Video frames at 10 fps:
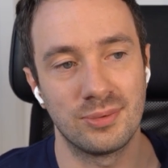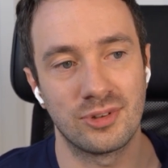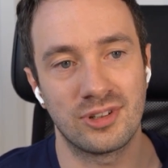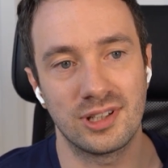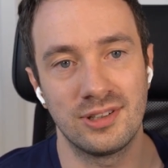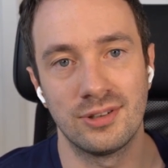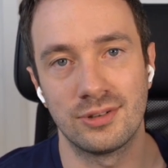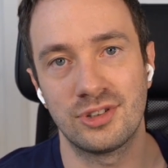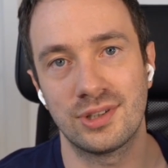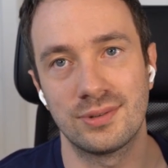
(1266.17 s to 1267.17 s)
much they're either
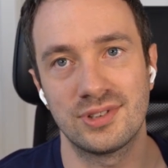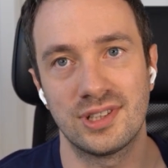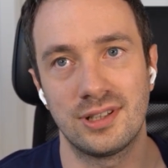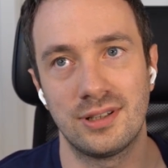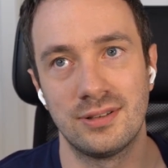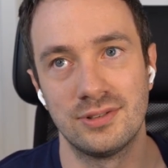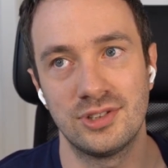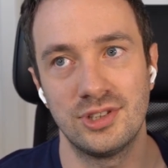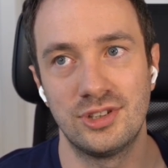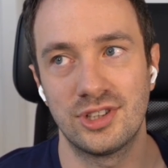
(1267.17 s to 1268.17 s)
on ShareASale,
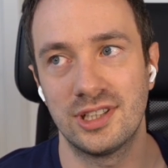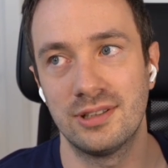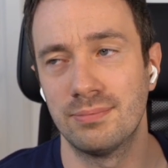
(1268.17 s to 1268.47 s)
CJ,